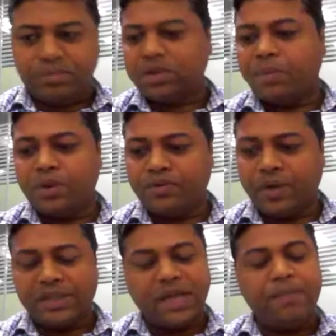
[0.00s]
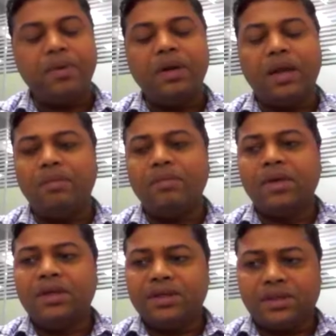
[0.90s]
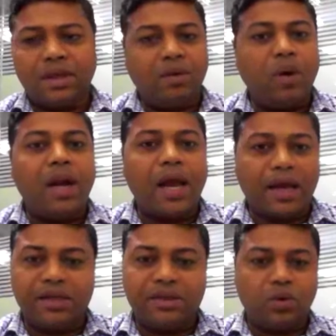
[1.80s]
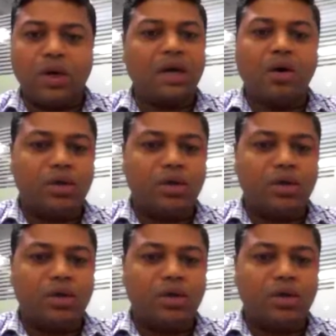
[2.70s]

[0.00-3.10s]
suppose for example, say 1 lakh is the total